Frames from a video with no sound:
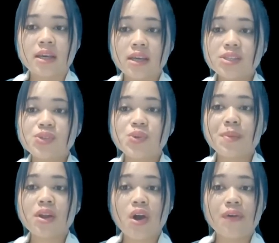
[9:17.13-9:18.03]

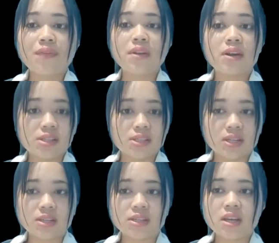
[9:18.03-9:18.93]
Instrument of the
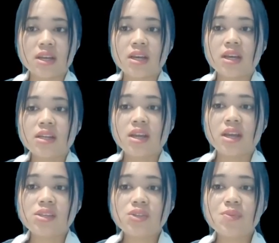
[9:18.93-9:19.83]
research. The
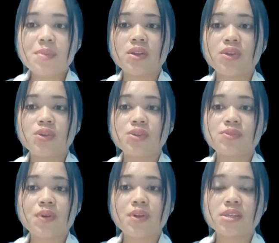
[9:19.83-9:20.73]
instrument
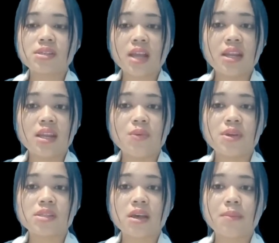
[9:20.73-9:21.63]
used for the study
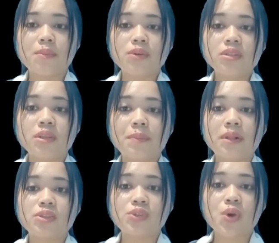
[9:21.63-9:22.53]
was a
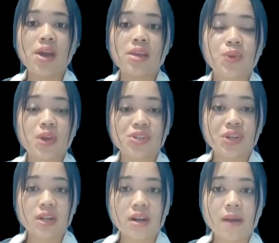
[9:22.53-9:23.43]
multiple choice
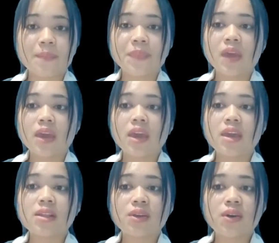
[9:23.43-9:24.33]
questionnaire.
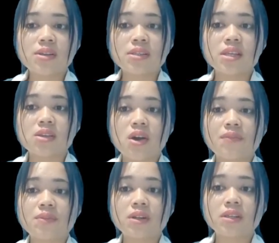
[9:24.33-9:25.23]
It consists
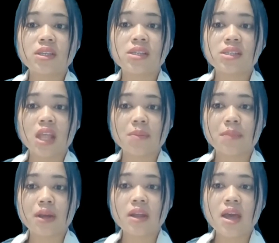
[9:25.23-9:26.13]
of 30
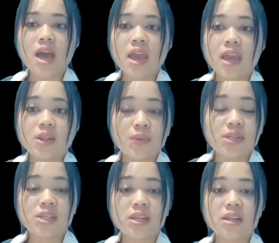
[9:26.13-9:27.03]
statements in
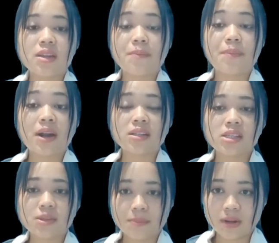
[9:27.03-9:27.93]
which the
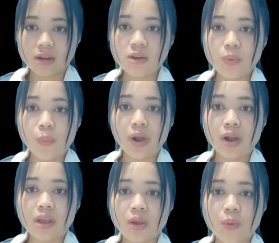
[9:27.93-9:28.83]
participants were
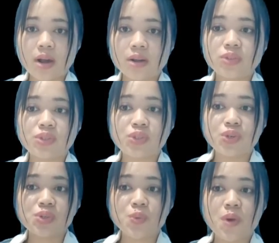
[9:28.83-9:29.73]
required to
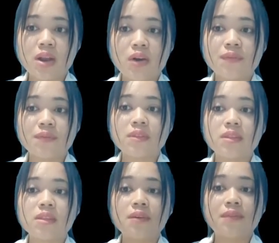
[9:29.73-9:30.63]
choose one of
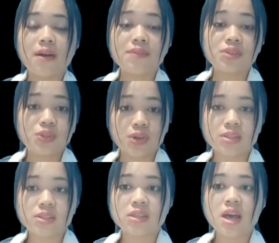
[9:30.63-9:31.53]
the 5
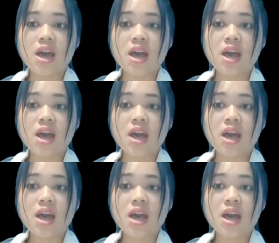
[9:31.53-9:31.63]
choices